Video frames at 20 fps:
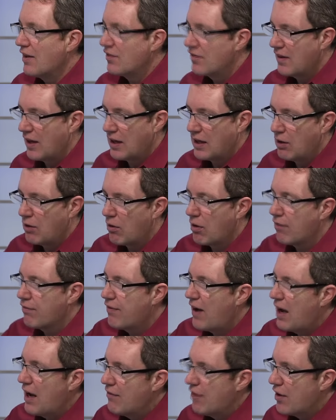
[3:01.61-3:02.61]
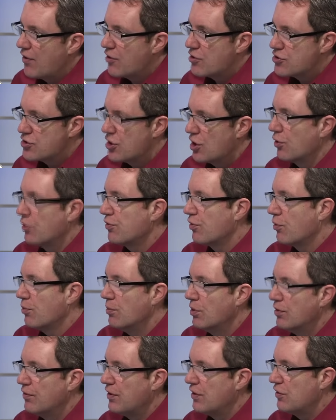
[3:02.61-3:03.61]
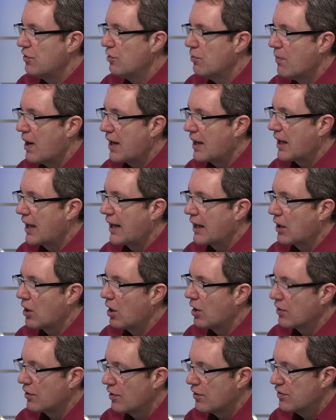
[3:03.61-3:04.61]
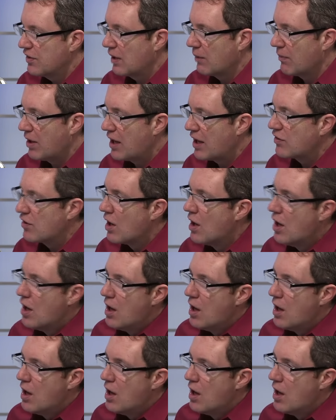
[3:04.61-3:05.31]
then here are five other shows or movies you might like along those same lines,